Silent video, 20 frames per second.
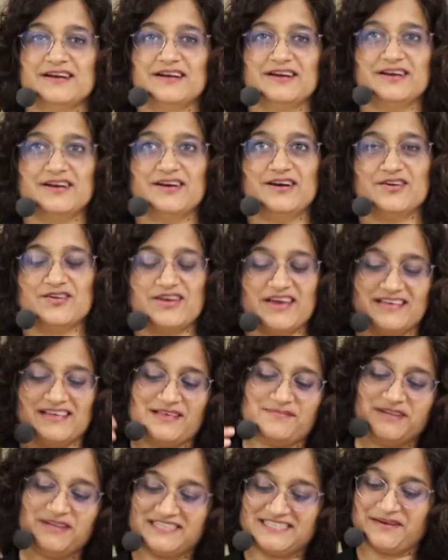Okay, let me
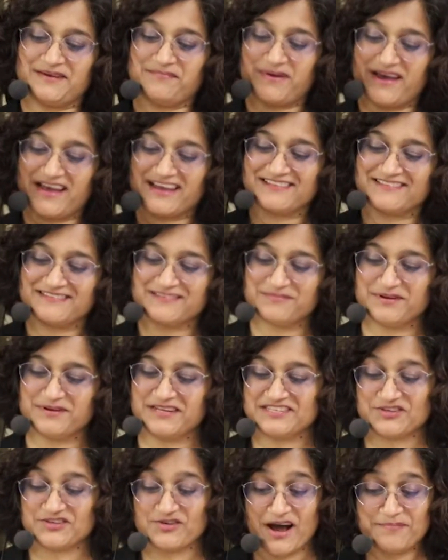step back a little bit.
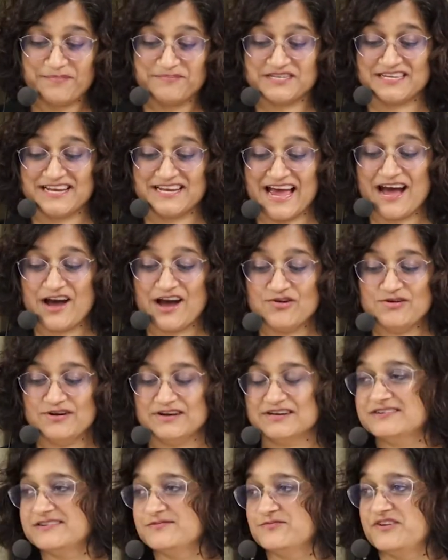So up to now,
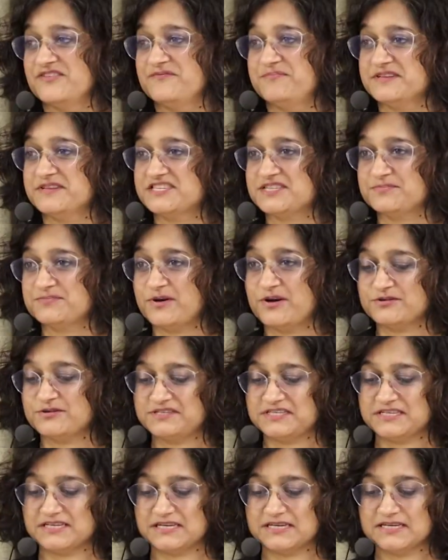we've been
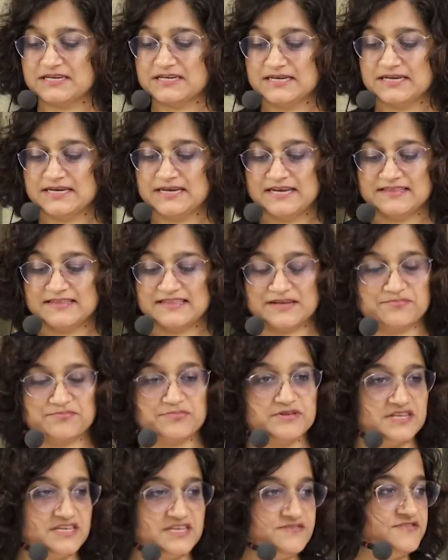supposing that
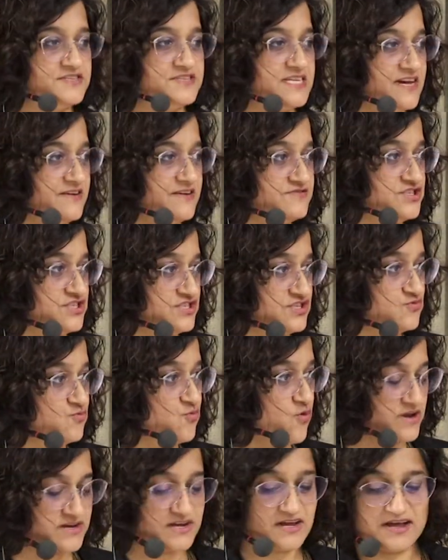beliefs have just
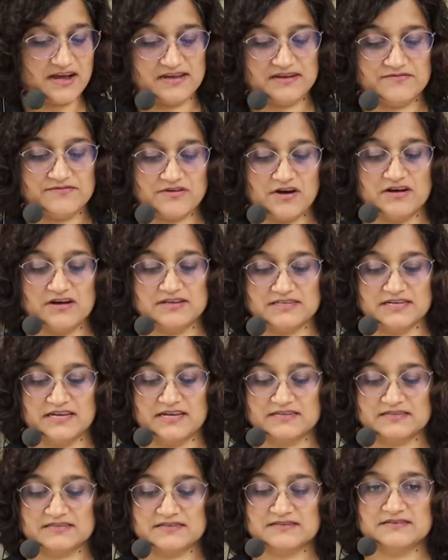one kind of
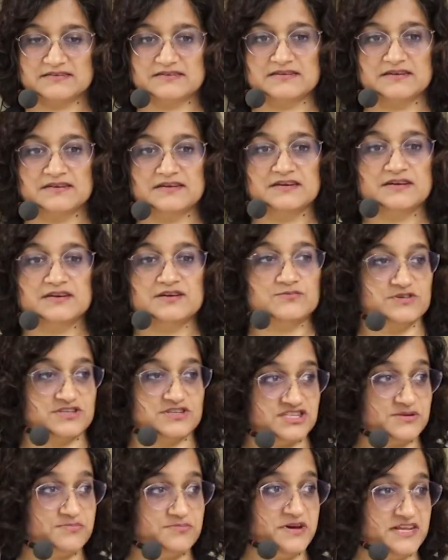content, which
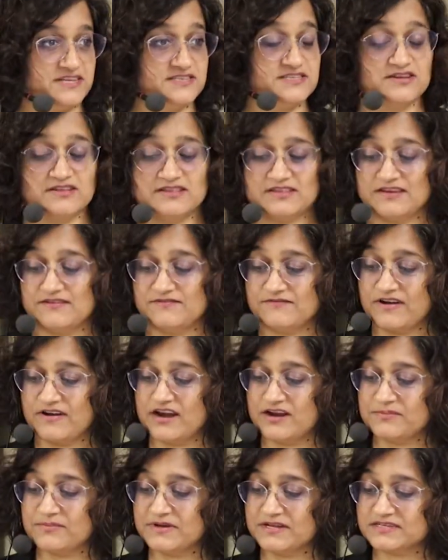depends on the
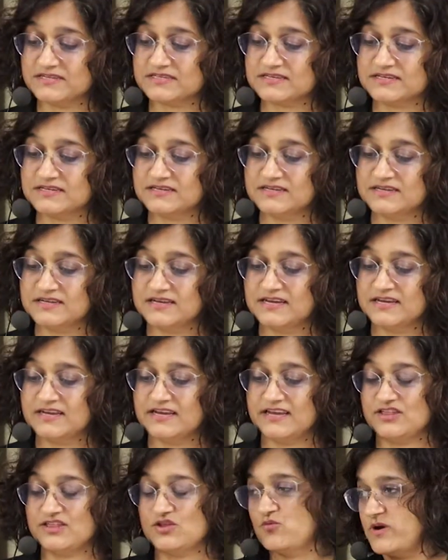environment in
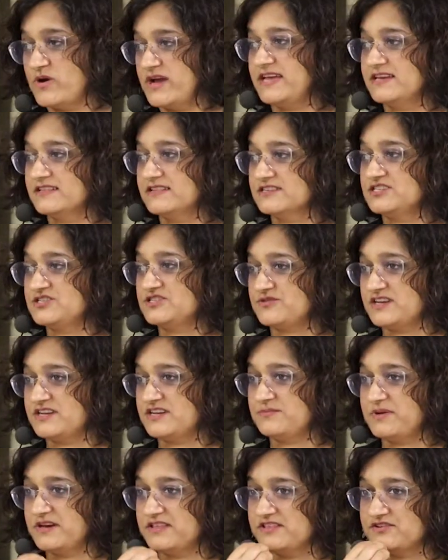the way illustrated
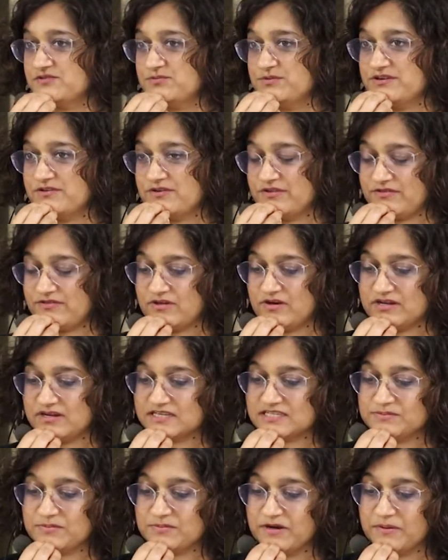by the twin earth thought
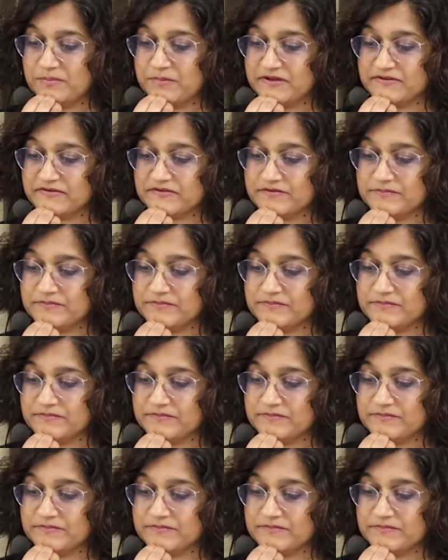experiment.